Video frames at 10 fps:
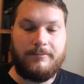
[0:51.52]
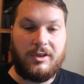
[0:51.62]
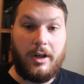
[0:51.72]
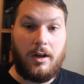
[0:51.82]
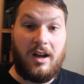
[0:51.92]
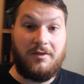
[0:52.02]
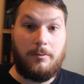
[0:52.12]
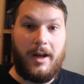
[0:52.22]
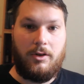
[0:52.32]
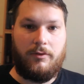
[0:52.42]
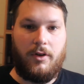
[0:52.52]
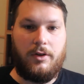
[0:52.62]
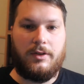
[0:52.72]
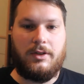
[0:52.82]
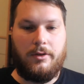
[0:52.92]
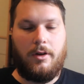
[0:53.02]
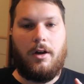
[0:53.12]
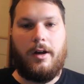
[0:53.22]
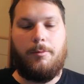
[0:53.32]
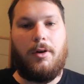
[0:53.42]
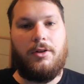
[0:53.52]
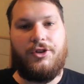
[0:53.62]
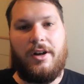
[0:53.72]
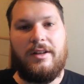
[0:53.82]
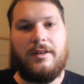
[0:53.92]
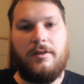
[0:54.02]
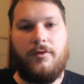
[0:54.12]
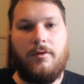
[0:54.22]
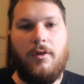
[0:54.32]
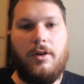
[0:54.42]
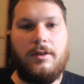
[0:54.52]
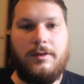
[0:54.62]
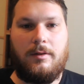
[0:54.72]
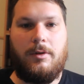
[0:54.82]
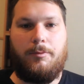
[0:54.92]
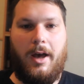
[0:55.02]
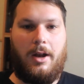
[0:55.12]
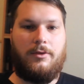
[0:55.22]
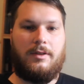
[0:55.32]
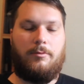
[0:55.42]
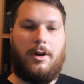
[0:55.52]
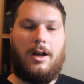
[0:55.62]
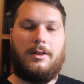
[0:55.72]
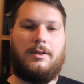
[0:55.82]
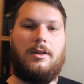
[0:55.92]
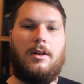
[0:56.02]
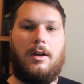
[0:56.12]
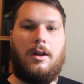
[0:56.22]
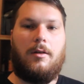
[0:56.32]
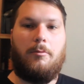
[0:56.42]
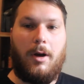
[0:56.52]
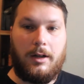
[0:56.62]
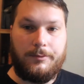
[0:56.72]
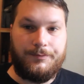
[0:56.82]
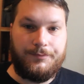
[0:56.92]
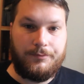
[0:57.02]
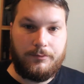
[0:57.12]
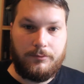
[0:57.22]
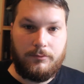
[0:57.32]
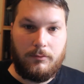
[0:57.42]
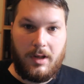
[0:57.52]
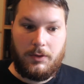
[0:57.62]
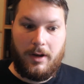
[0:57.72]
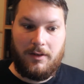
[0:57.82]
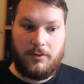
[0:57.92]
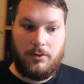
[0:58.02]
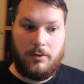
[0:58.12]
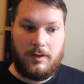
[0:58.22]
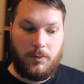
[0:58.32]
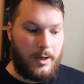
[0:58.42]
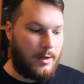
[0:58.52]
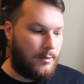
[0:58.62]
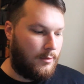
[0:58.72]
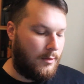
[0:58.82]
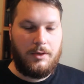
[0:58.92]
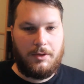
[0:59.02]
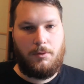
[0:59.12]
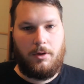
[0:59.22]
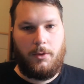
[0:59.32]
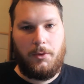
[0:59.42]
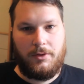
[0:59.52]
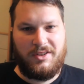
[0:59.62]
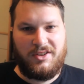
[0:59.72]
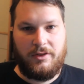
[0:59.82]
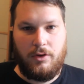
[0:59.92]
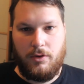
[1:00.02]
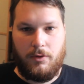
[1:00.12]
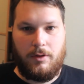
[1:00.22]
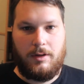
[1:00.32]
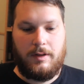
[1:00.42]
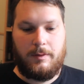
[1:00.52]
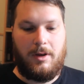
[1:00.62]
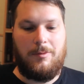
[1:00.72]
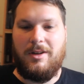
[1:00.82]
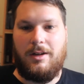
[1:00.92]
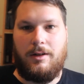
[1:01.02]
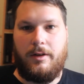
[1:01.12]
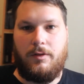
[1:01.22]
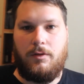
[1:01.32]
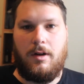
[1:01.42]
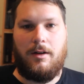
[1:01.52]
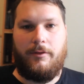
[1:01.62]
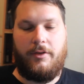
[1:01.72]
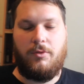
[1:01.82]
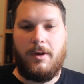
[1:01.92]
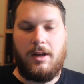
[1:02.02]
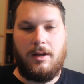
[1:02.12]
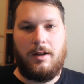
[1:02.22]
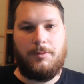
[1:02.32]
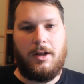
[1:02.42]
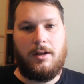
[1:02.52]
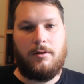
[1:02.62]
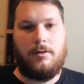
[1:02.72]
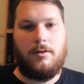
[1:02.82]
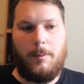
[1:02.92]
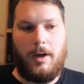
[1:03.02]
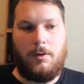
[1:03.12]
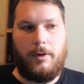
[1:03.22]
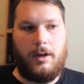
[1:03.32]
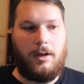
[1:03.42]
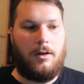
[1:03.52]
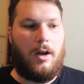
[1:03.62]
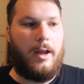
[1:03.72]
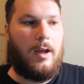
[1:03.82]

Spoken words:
So yeah, I have to manual focus, so I apologize if the focus is a bit bad on some parts, but that's what I have to do this week. So what I wanted to do is maybe a little filmmaking update about where I